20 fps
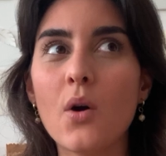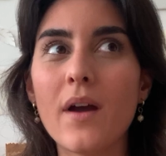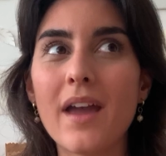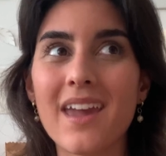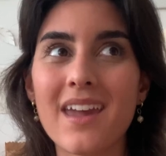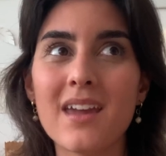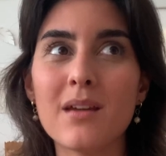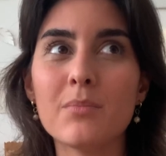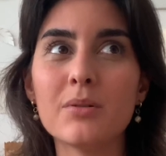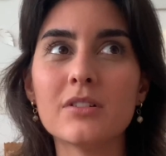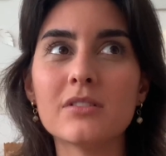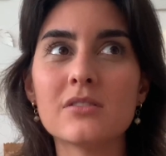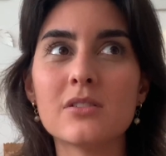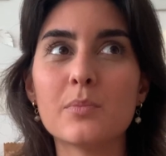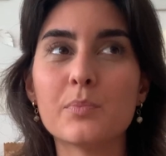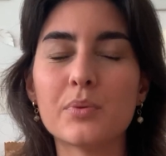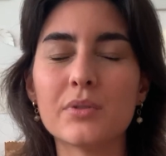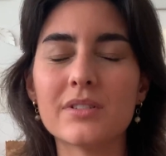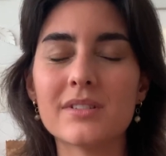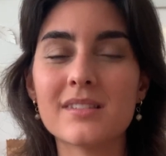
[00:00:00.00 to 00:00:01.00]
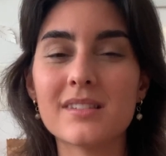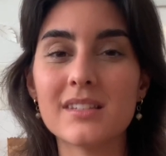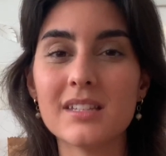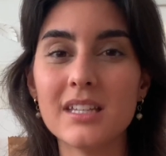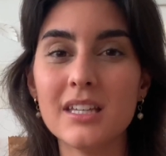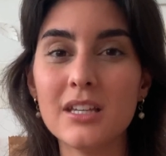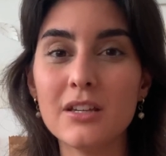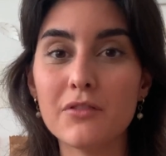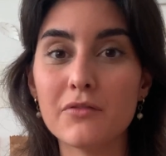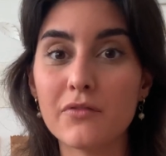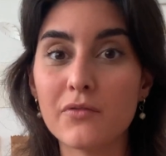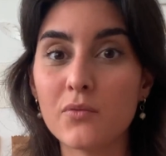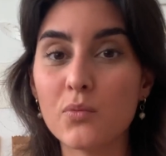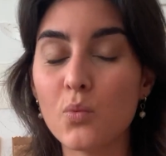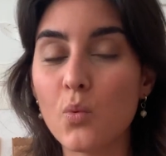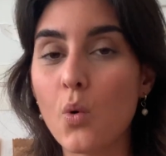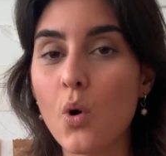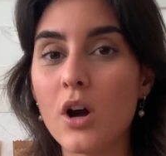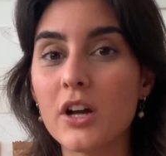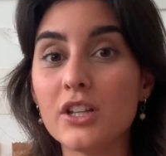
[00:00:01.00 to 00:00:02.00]
able to perceive
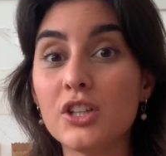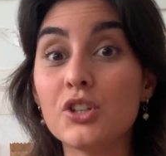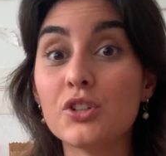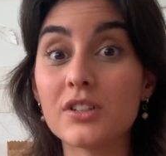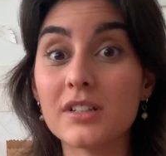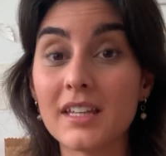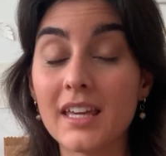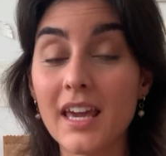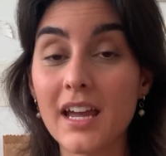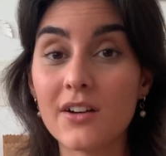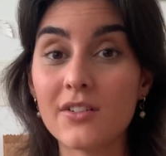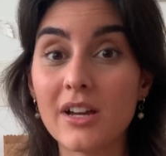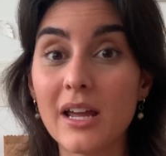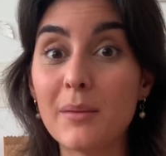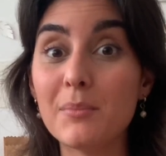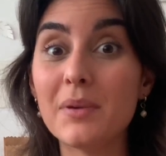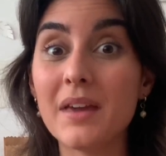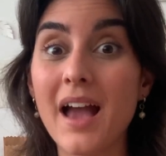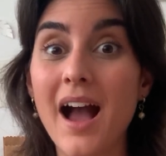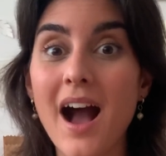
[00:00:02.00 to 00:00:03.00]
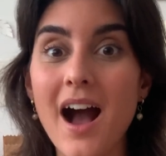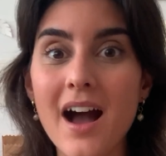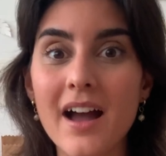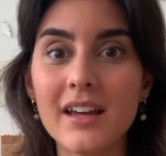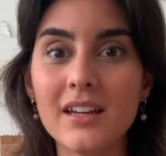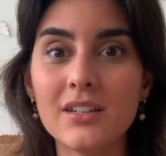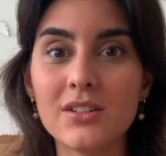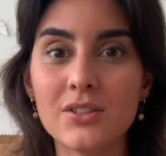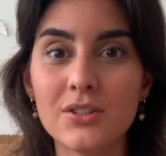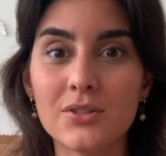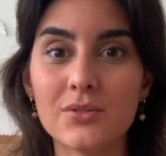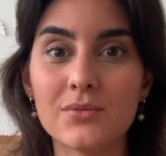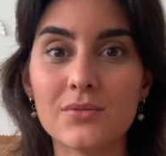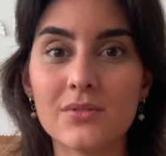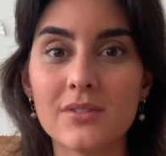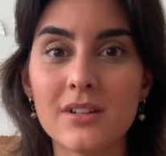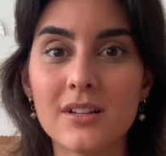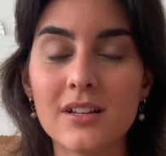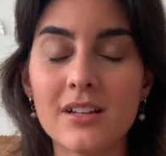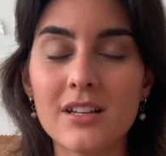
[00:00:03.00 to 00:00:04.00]
what you're carrying behind you.
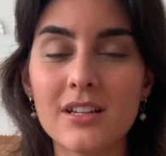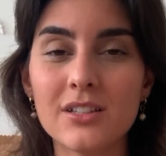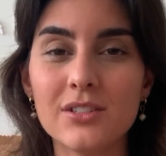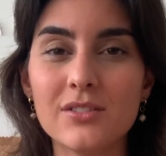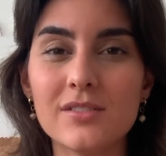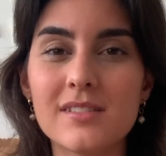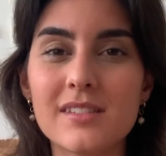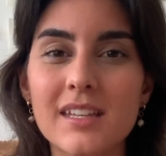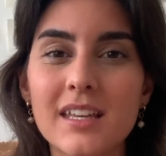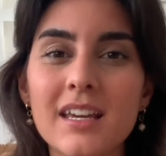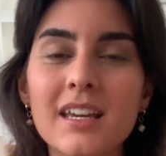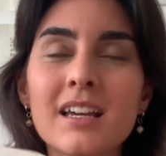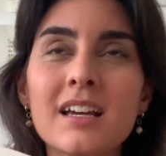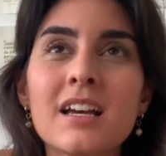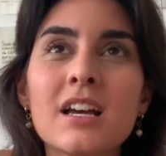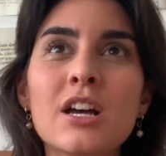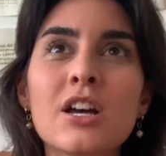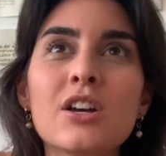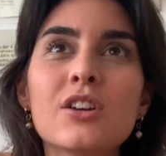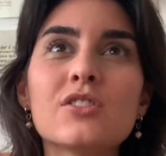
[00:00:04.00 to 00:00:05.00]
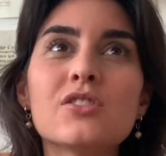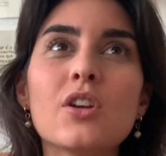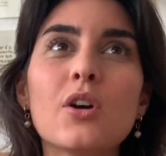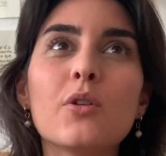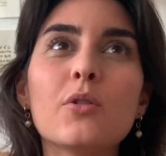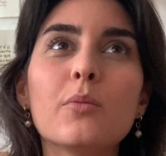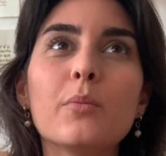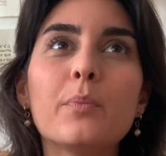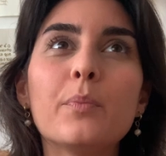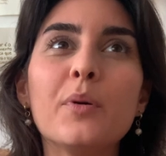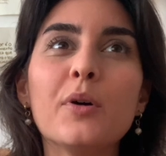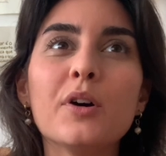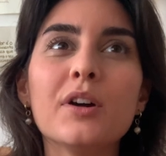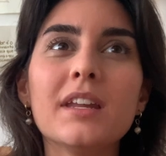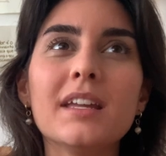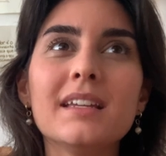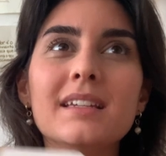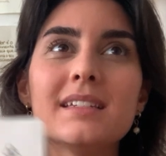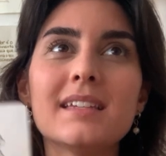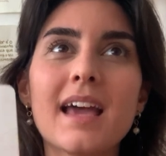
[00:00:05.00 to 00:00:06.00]
You see? So
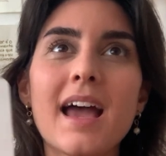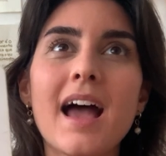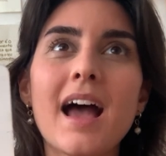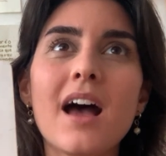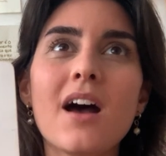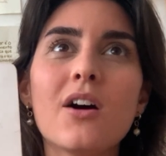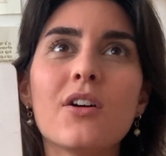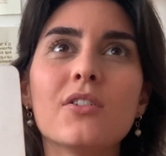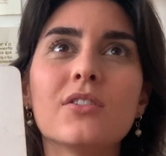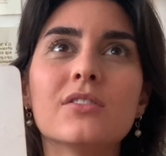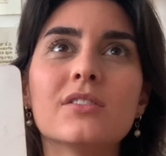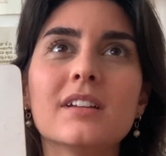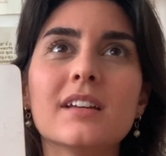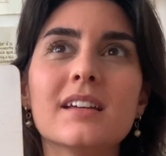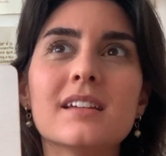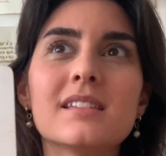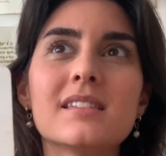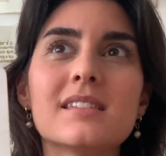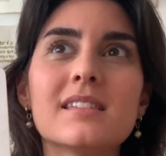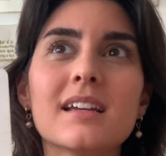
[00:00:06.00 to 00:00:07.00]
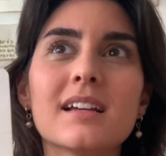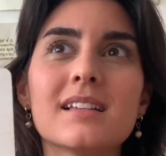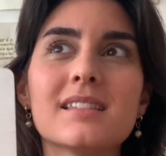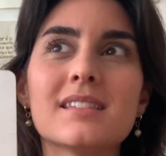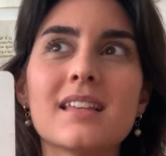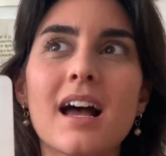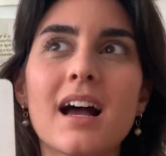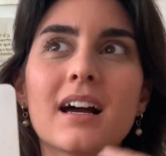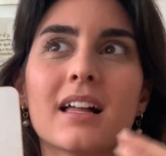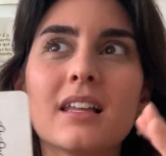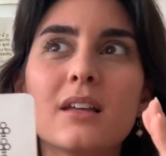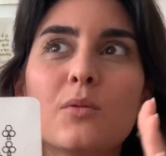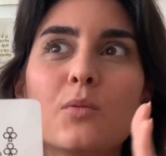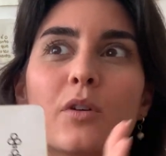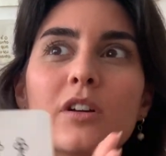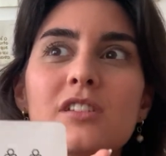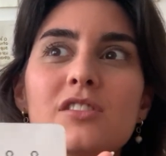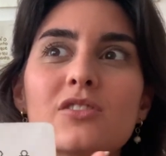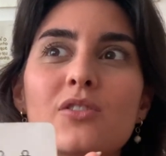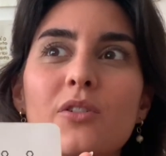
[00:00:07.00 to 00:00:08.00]
putting down is exactly
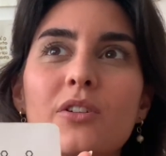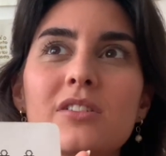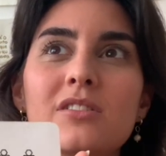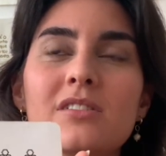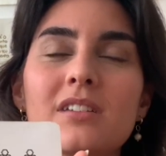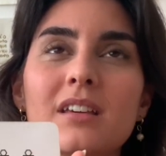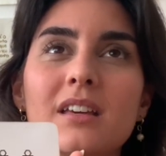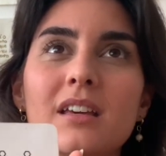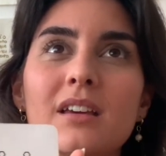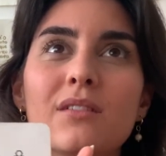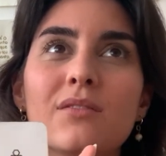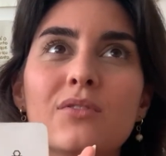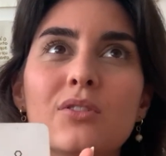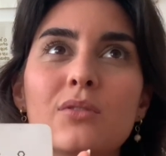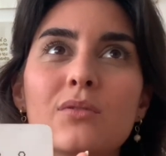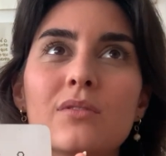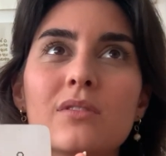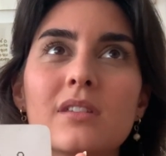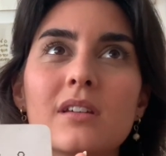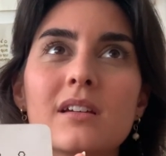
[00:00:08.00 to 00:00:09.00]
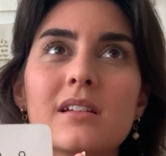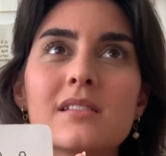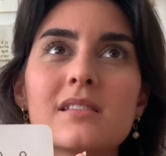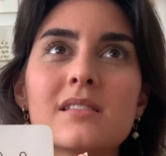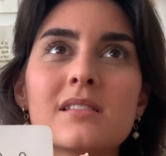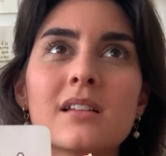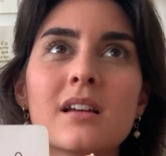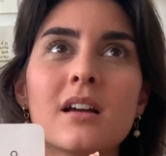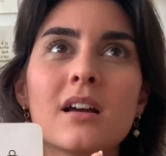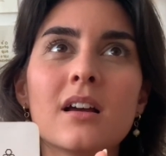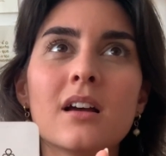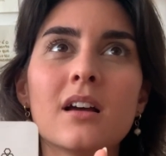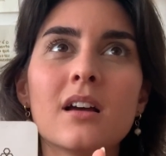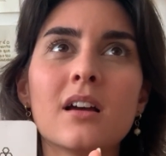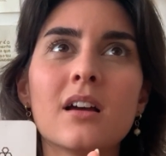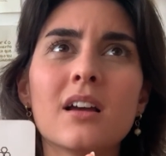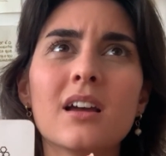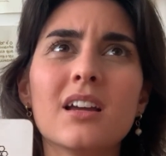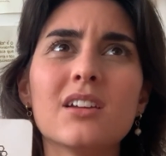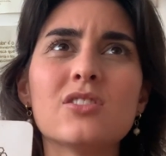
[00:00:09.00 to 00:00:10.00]
what is going to give you this,
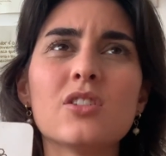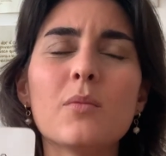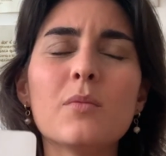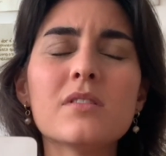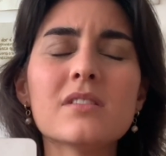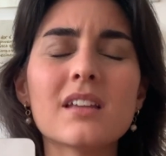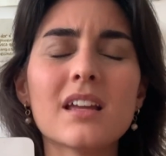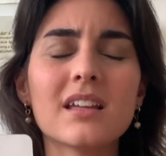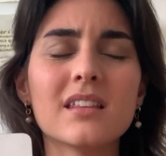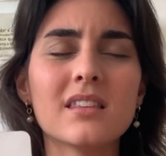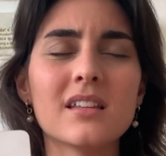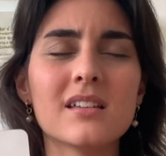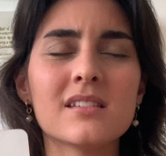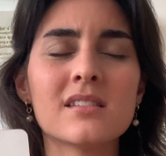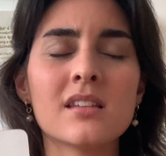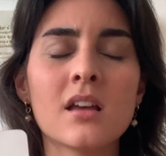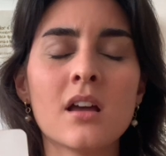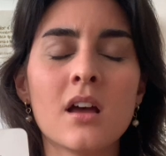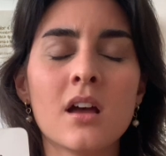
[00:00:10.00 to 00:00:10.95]
it's almost like this